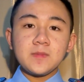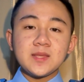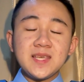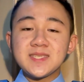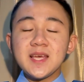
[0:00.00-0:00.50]

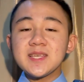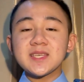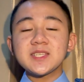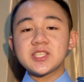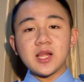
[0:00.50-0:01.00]
This is
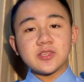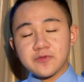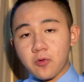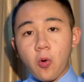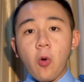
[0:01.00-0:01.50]
a challenge
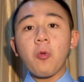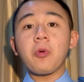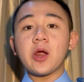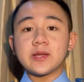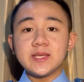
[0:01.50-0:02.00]
for all
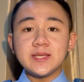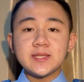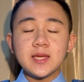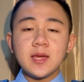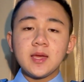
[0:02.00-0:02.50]

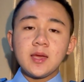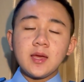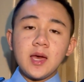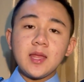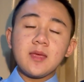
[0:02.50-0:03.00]
parties.
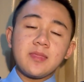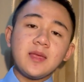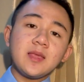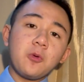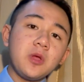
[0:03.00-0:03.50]
And the
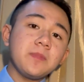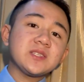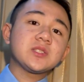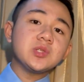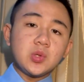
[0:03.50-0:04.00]
thing that we
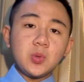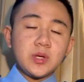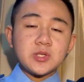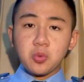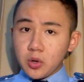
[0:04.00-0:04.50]
must do
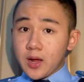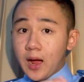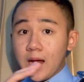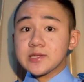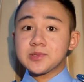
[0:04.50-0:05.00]
is work
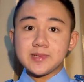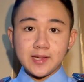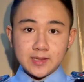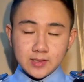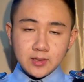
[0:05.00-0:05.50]
hard
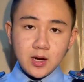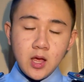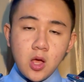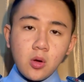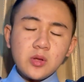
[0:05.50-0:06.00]
together
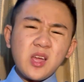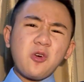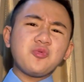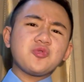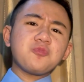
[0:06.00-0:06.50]
on
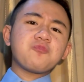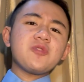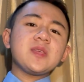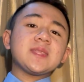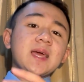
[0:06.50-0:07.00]
how to
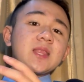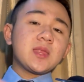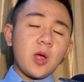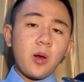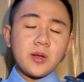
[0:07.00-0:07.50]
bring
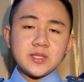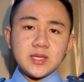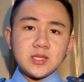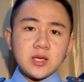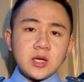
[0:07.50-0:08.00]

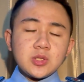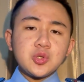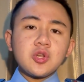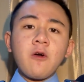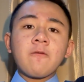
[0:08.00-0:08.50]
technology to
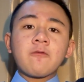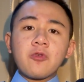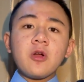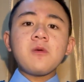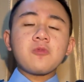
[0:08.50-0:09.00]
solve
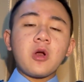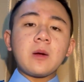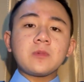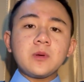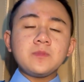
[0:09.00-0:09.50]
real
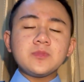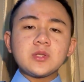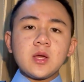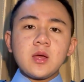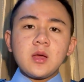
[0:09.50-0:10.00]
problems
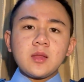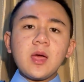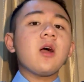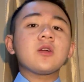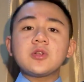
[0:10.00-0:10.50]

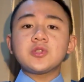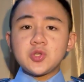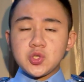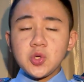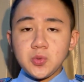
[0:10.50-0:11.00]
that occur to
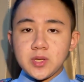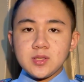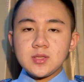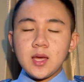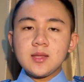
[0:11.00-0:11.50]

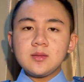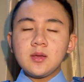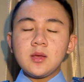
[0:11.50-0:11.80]
students, and